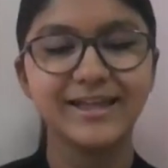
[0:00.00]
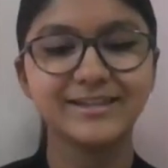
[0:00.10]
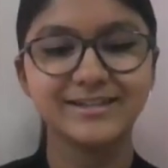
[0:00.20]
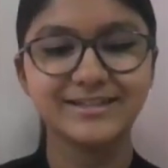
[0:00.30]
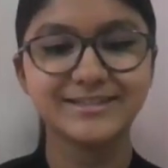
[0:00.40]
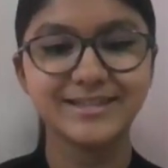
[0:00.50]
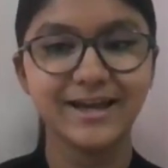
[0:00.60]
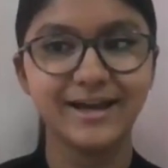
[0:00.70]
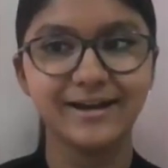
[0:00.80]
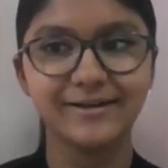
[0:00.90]
Thus,
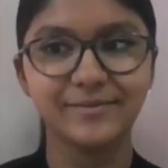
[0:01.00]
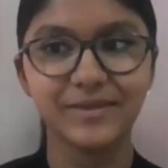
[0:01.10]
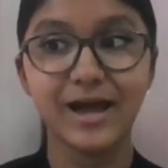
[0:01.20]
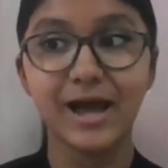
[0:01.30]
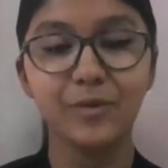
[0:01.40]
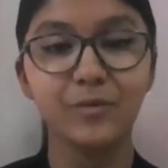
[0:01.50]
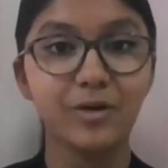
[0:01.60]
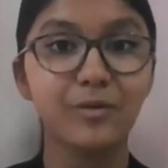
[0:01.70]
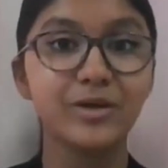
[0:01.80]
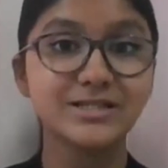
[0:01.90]
I would
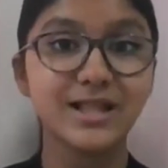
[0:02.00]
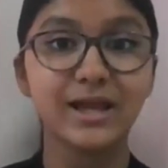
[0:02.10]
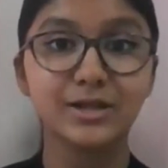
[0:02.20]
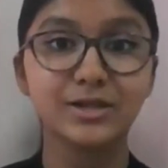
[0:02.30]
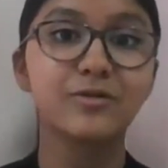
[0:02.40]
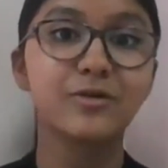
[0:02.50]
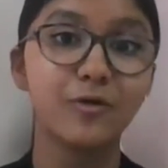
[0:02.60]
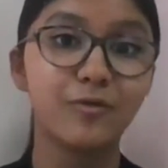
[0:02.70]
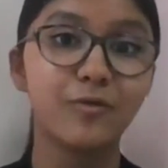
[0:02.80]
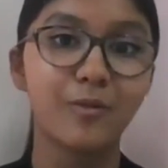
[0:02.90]
always like to
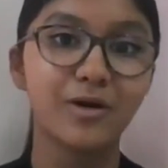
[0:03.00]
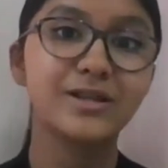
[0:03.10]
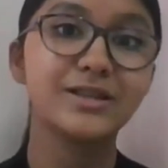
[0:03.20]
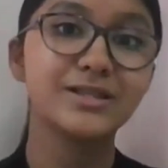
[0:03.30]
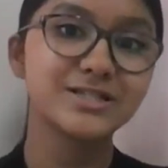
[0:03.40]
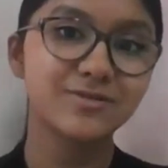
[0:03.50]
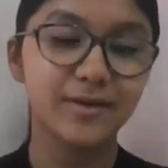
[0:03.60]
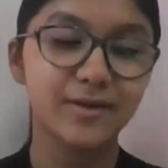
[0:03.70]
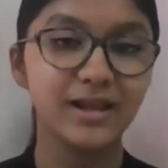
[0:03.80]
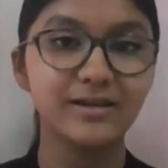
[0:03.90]
go forward in this
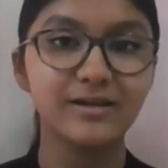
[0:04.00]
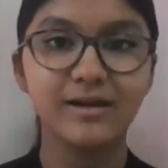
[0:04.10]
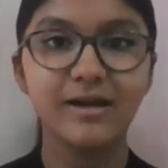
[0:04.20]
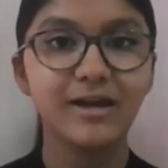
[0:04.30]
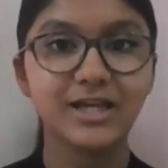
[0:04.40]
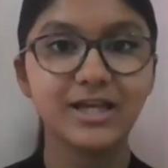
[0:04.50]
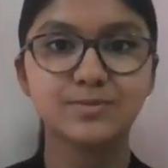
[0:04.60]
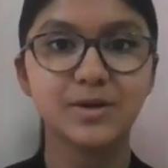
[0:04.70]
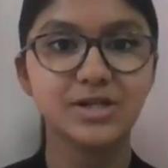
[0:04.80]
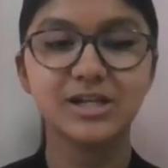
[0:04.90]
field,
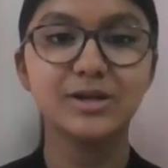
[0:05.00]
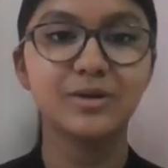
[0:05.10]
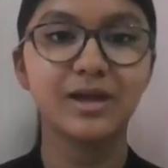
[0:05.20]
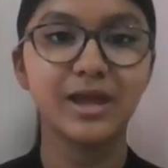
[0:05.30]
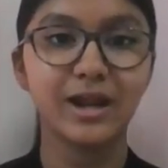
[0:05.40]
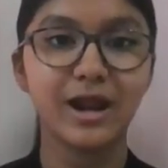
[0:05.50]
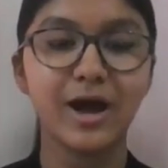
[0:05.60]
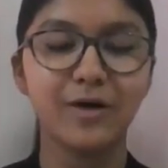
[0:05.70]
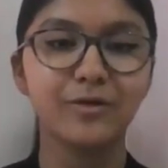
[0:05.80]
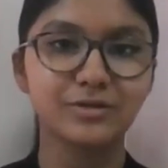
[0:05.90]
especially looking at
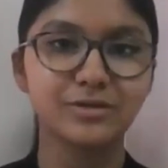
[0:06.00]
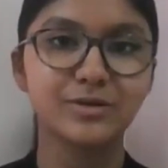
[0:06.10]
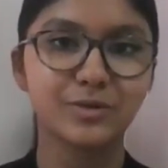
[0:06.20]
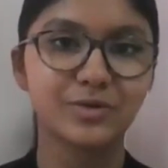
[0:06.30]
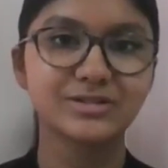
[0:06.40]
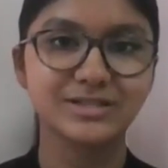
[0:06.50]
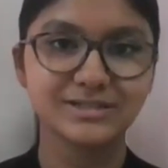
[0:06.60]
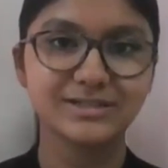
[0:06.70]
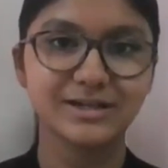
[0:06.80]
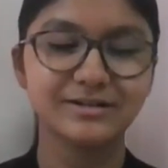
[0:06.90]
how good the courses
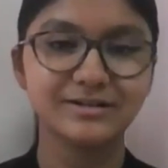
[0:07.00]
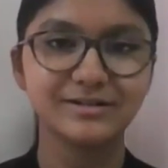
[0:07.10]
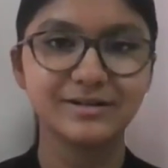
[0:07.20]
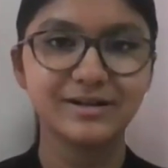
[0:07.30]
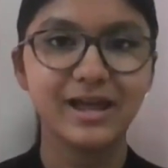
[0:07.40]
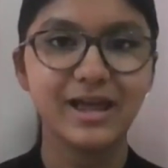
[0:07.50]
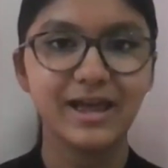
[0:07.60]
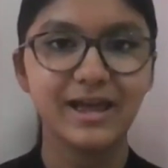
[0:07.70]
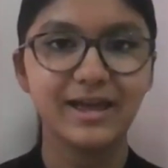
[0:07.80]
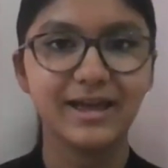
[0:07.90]
are
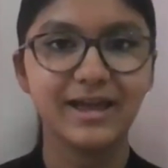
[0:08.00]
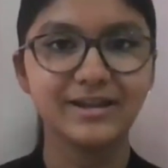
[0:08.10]
and